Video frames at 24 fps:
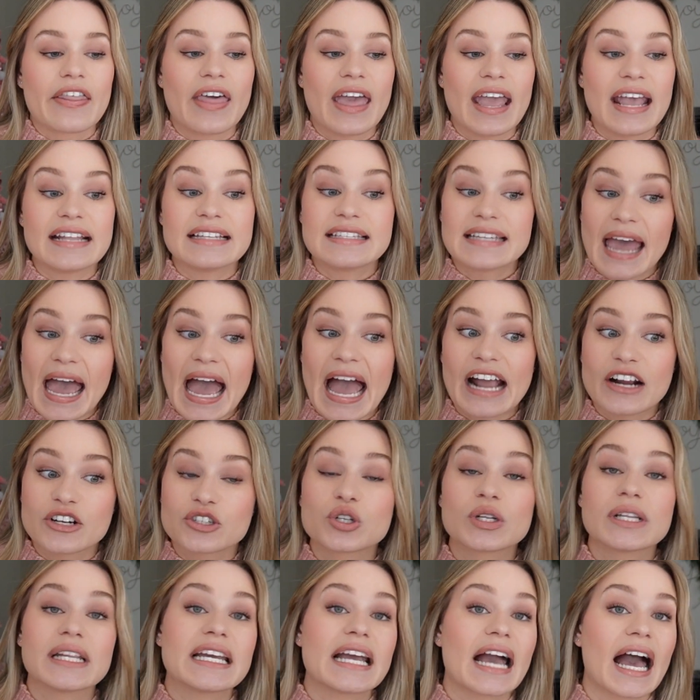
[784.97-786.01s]
It's
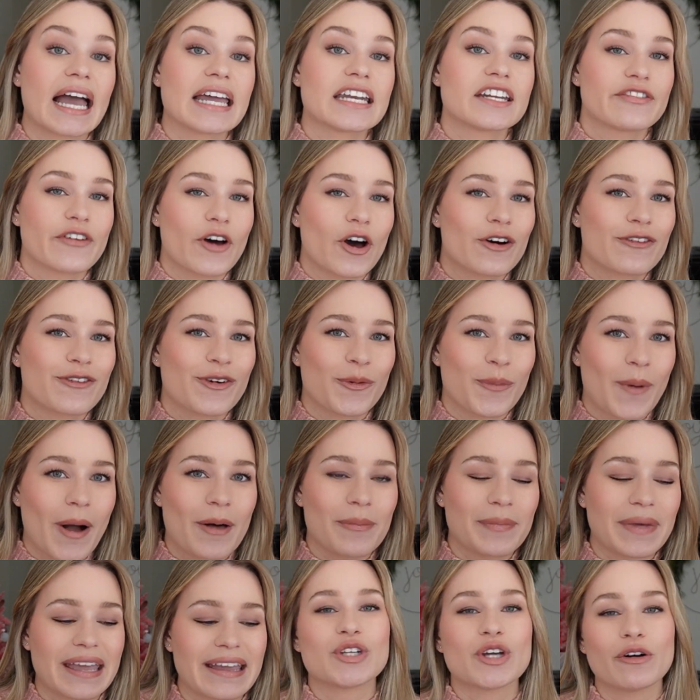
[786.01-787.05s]
actually kind of
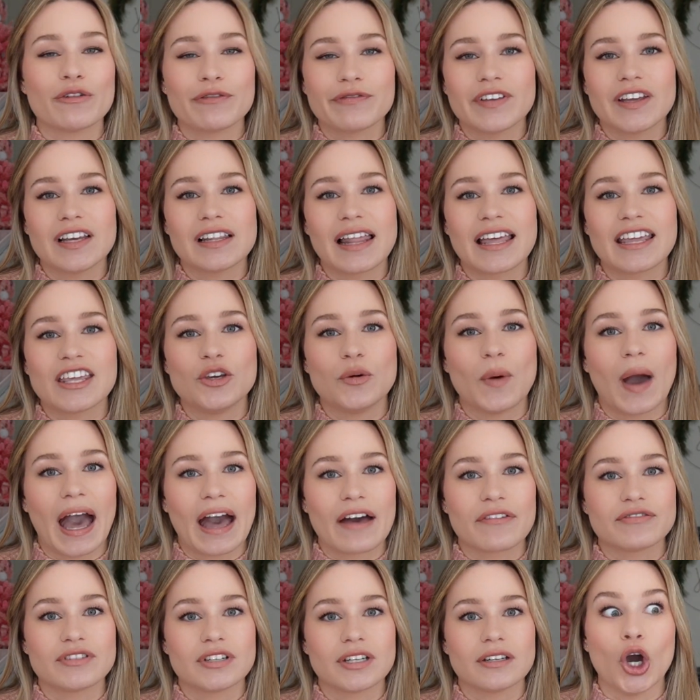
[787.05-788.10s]
overwhelming. Don't feel like you
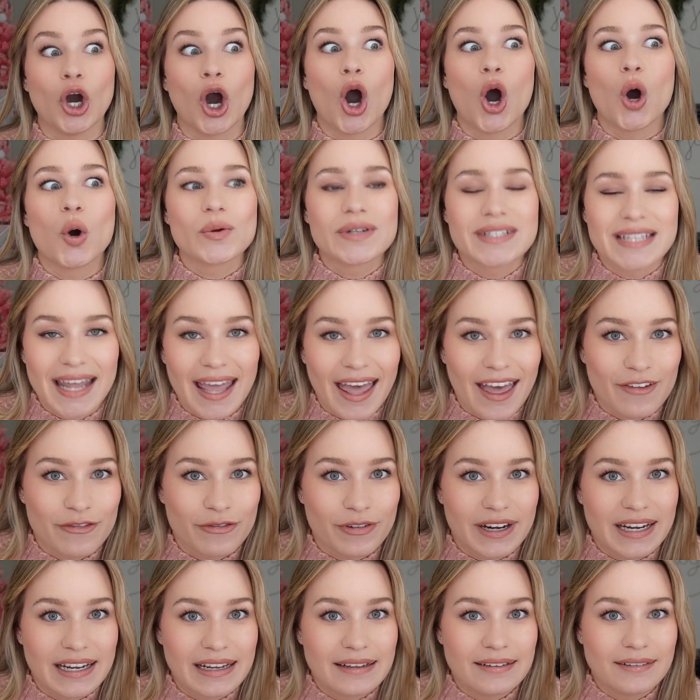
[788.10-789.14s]
have to go to
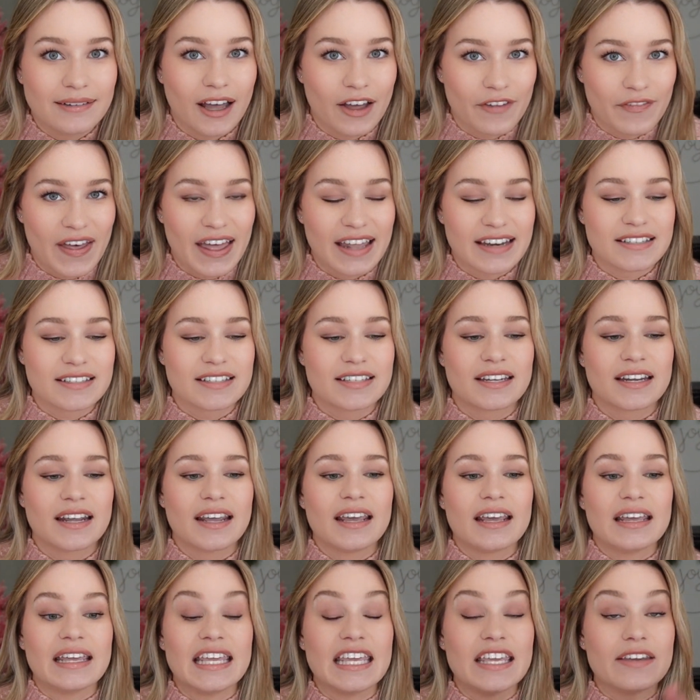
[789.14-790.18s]
every event,
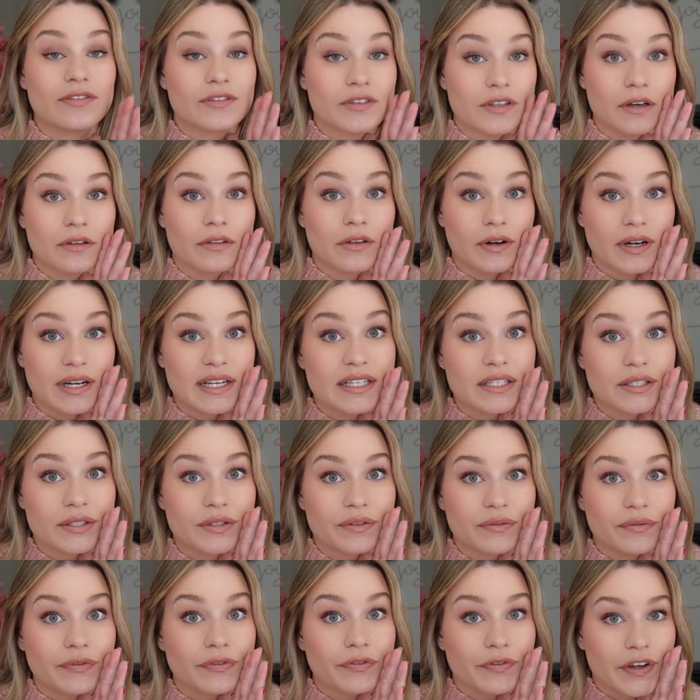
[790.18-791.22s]
even though there is
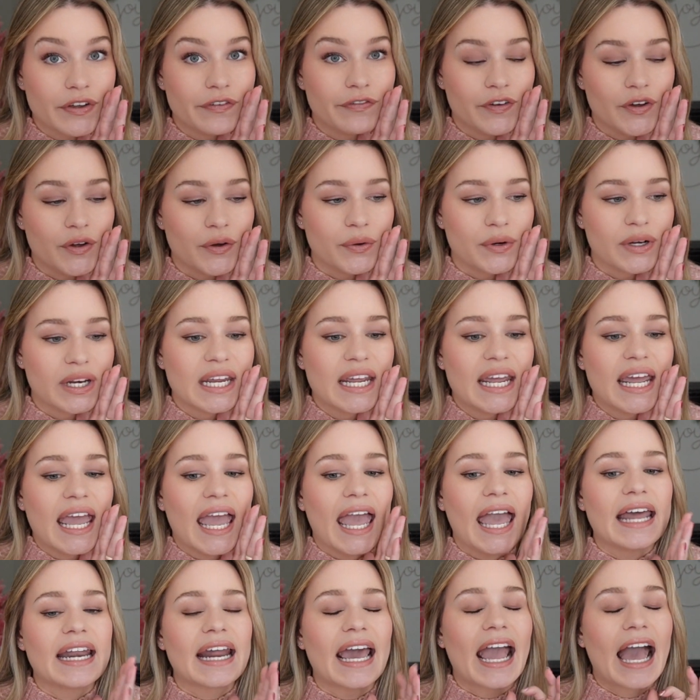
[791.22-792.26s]
free food.
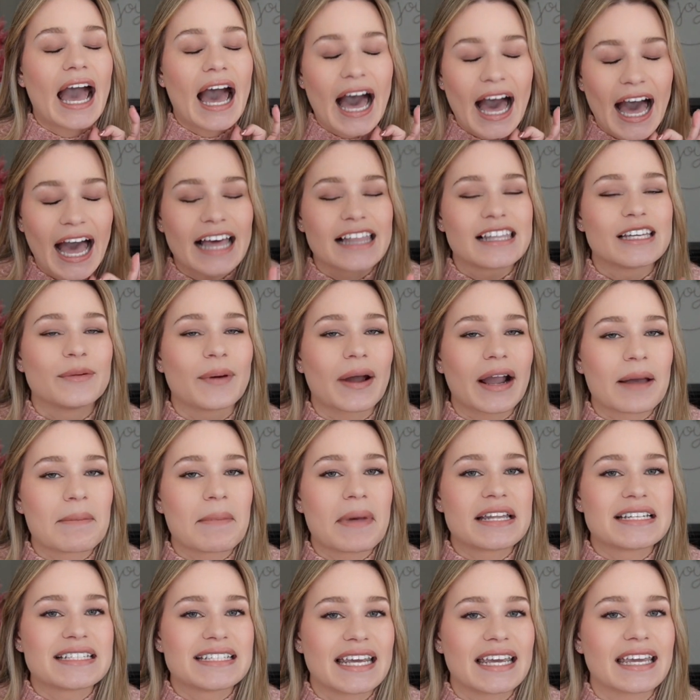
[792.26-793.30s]
And I highly
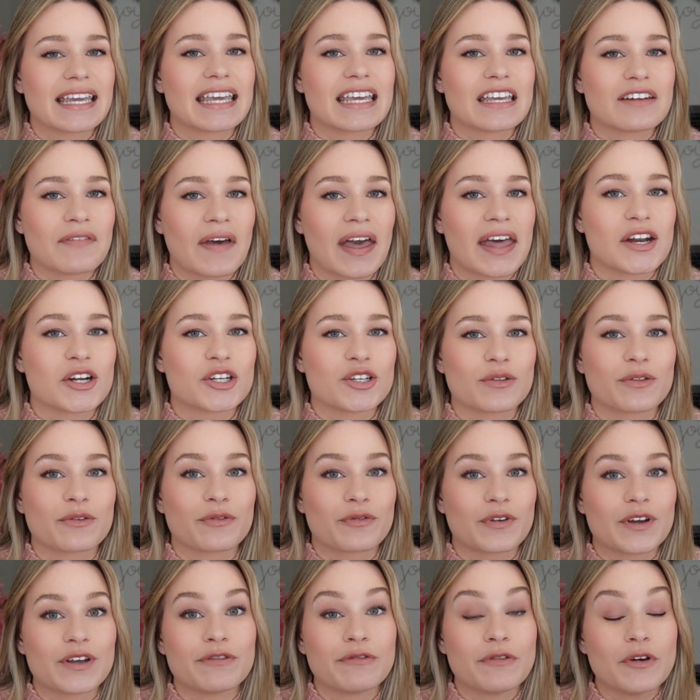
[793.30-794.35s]
recommend taking advantage of the
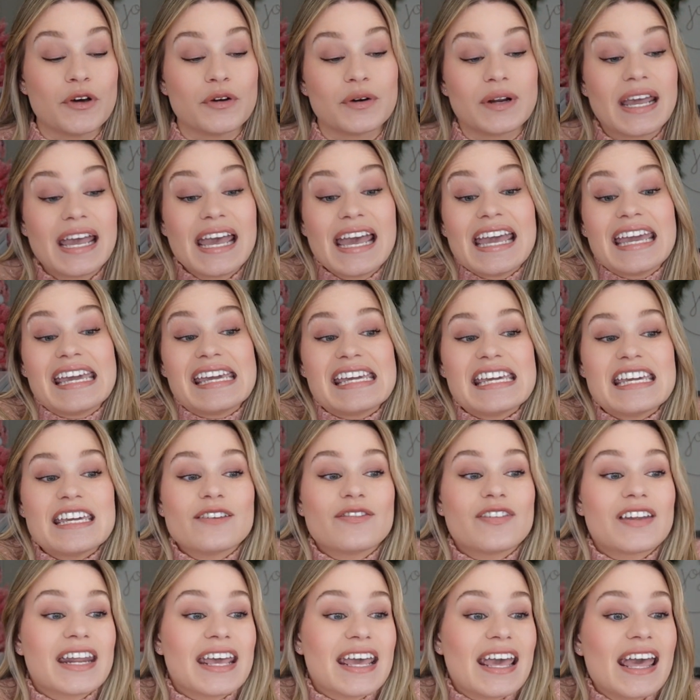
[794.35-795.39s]
free food,
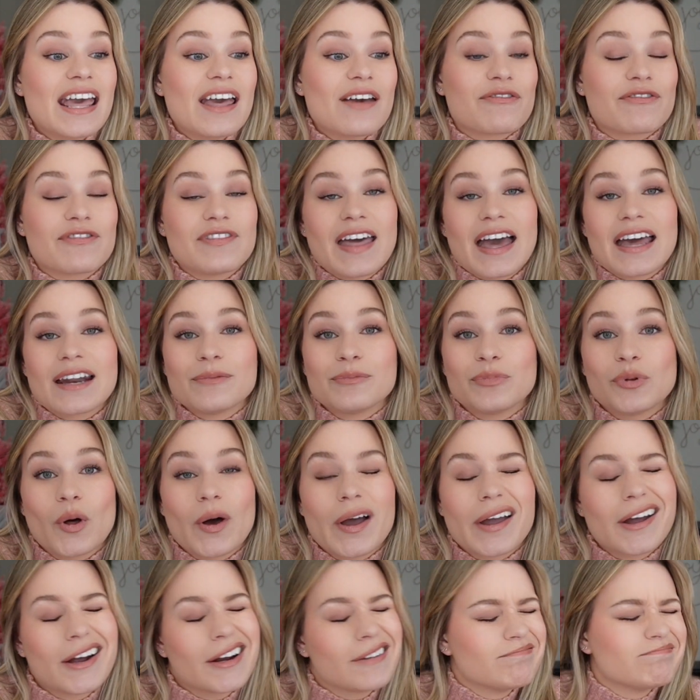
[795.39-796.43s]
even if that
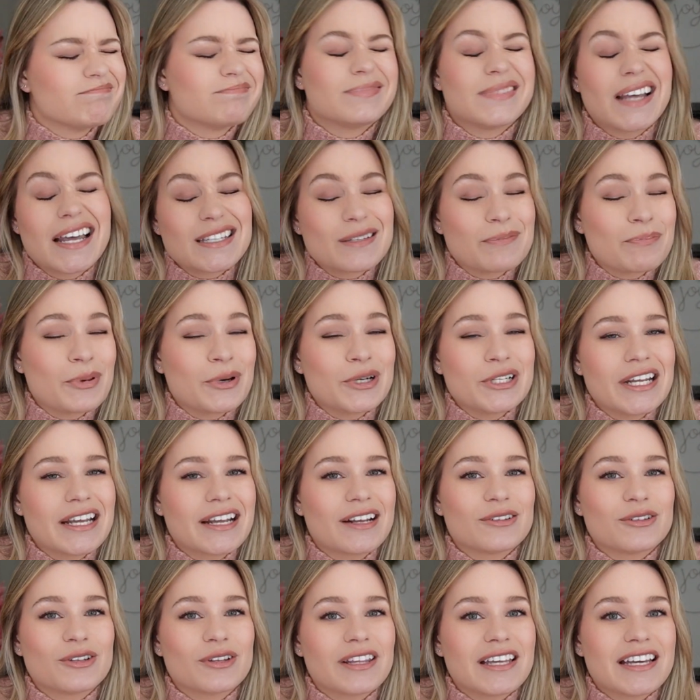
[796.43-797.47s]
employer doesn't
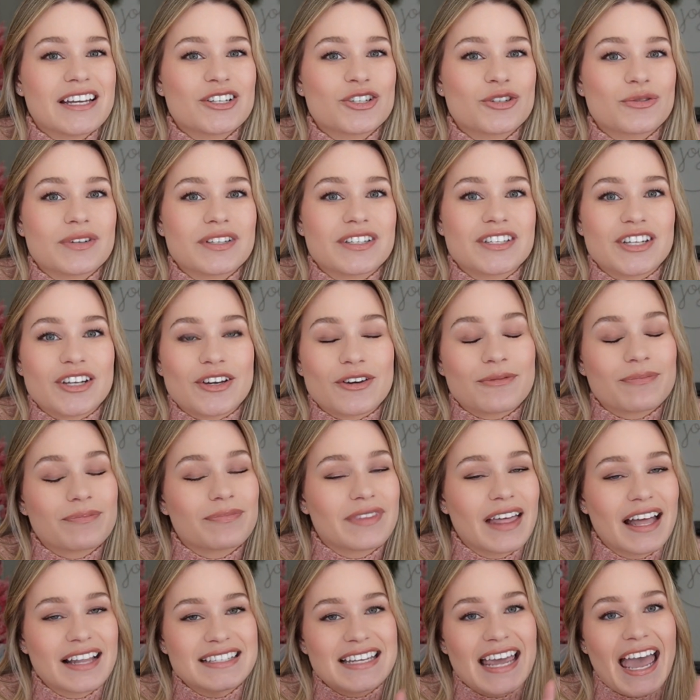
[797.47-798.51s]
particularly interest you.
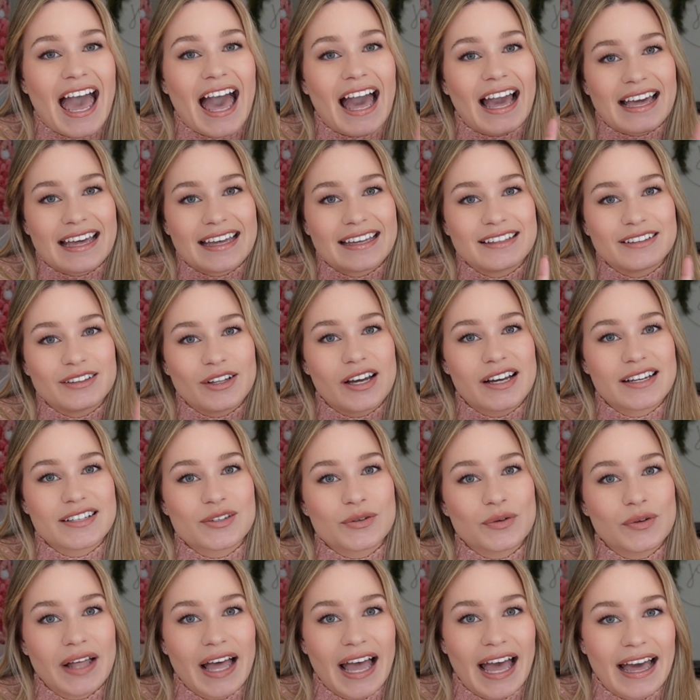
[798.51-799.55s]
That's a hack, law
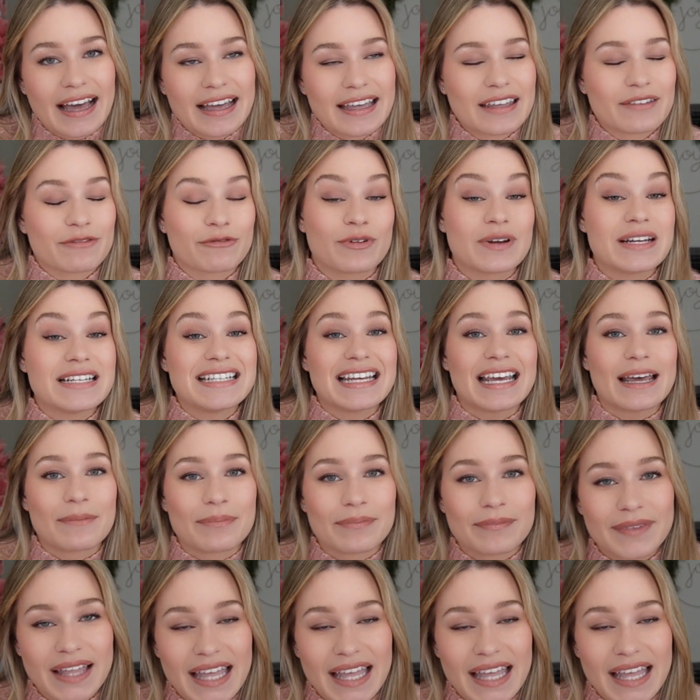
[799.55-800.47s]
school hack, free tip.